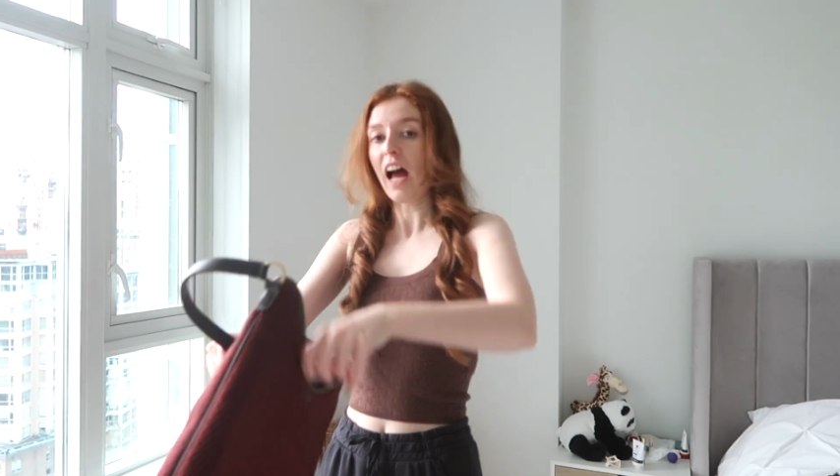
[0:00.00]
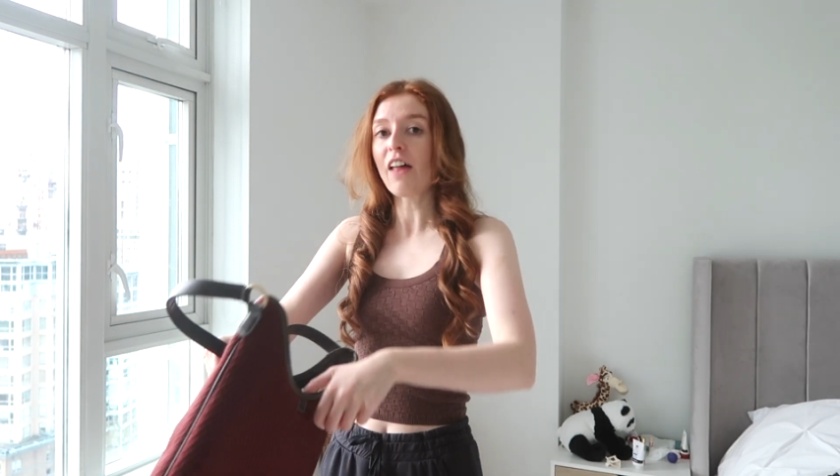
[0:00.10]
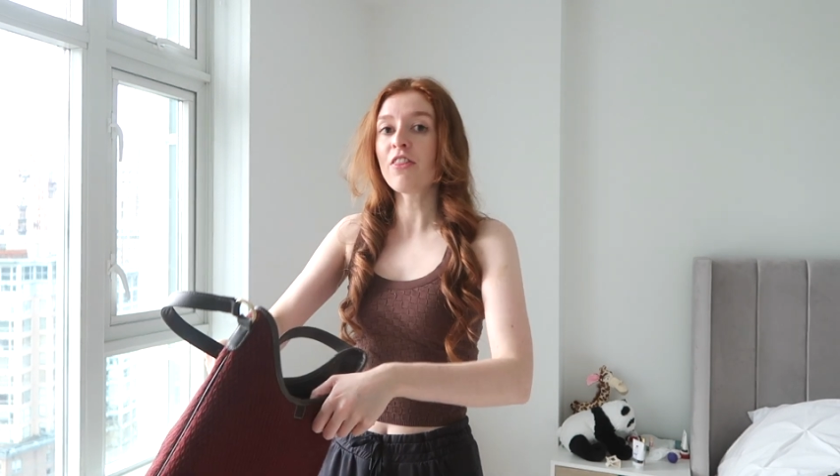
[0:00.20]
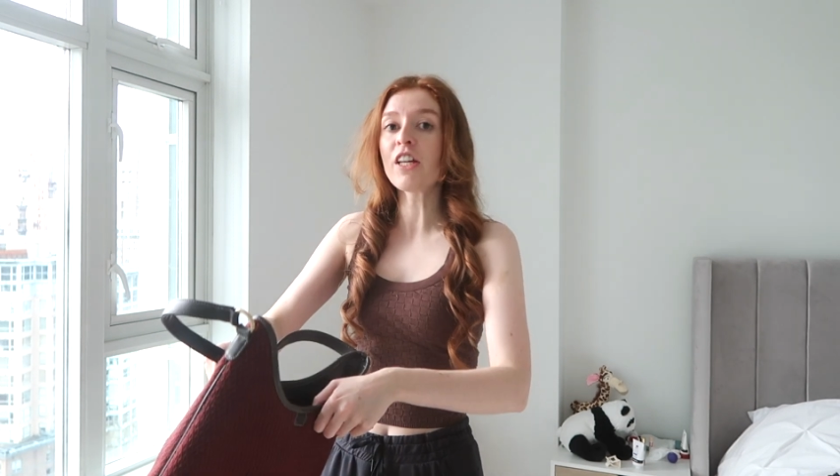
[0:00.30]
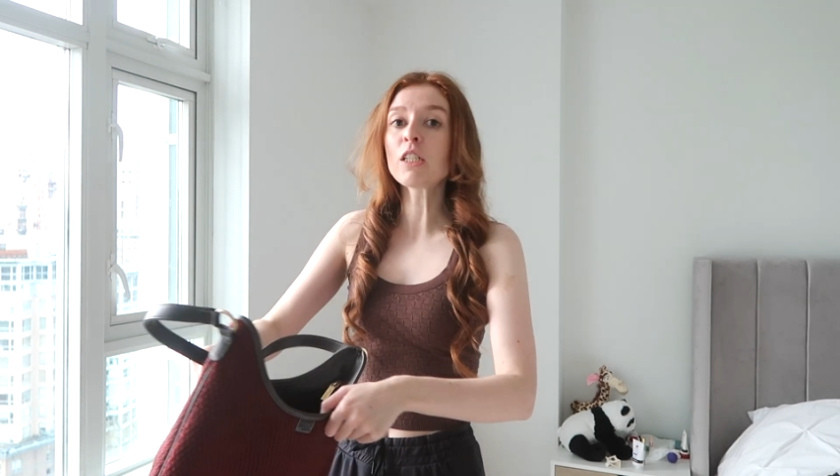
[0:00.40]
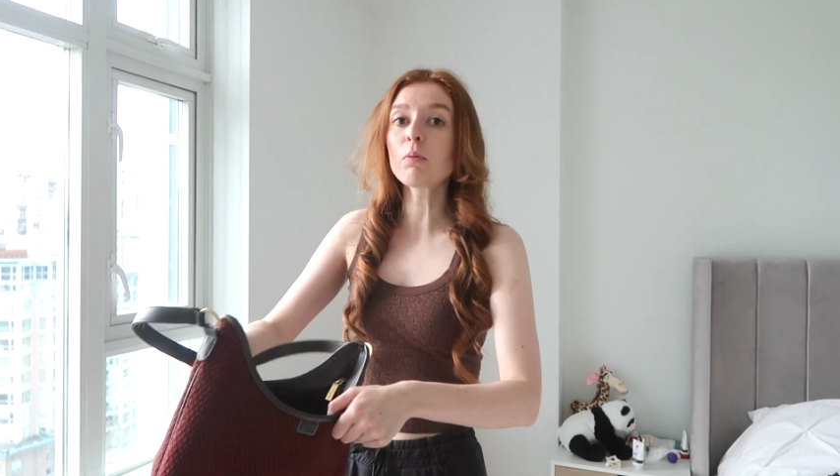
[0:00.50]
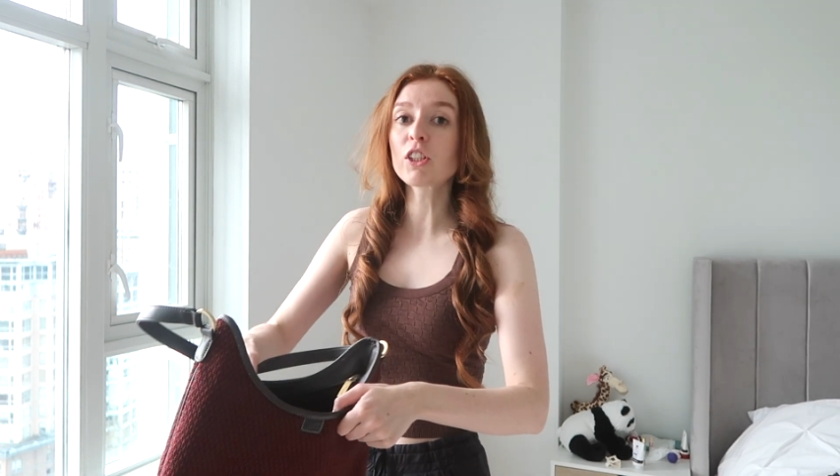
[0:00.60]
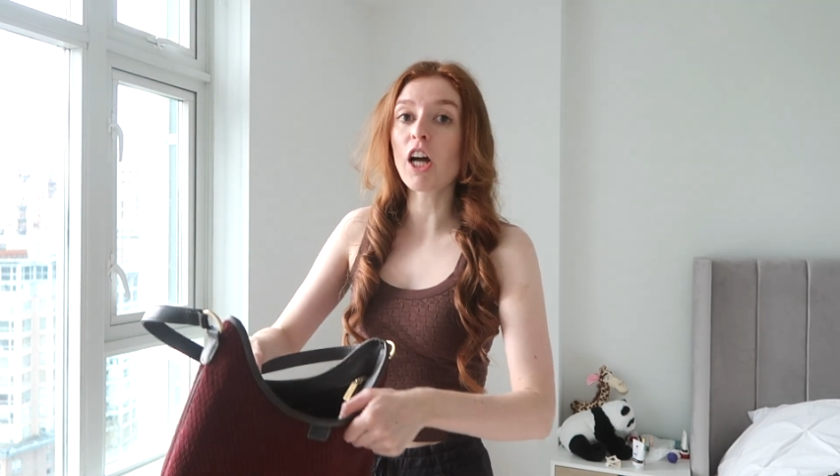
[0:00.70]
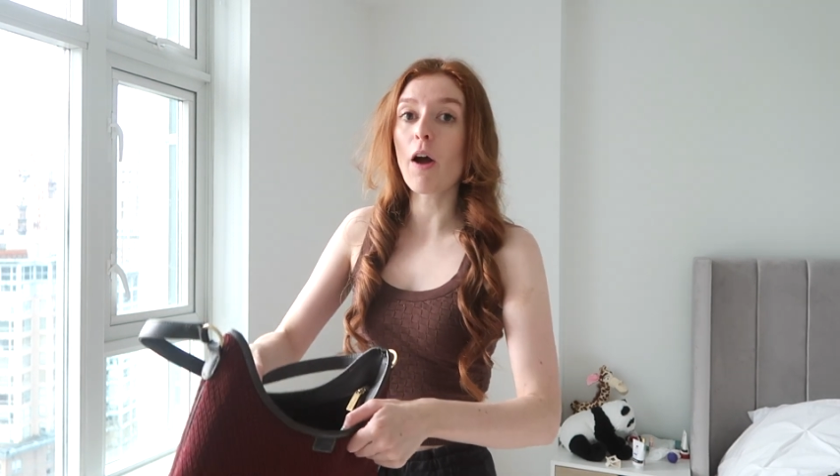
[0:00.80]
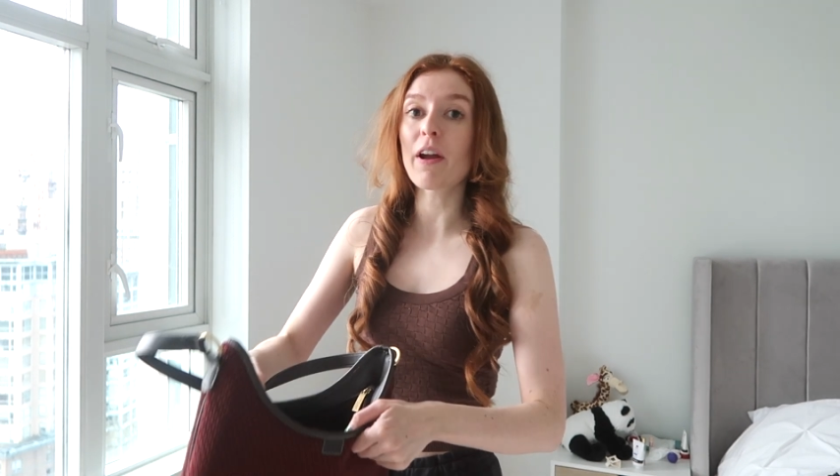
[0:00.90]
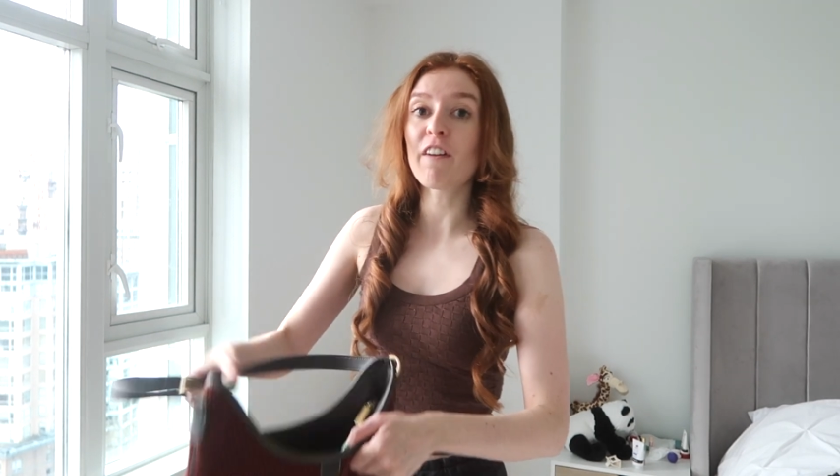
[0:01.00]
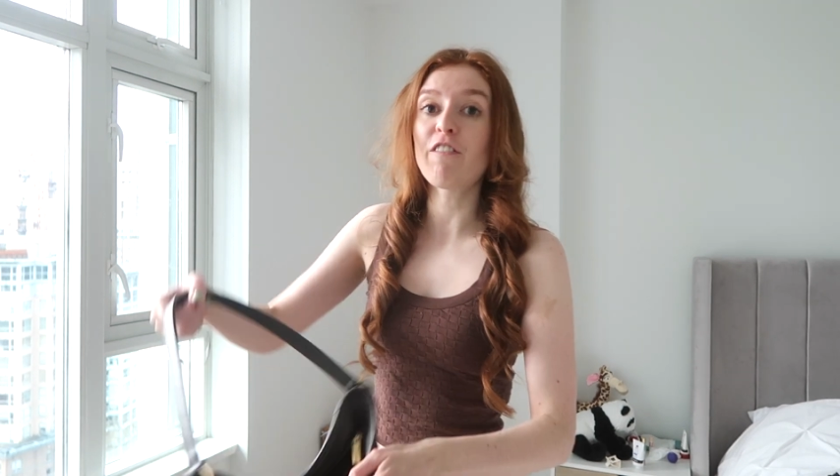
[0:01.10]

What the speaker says: And this was going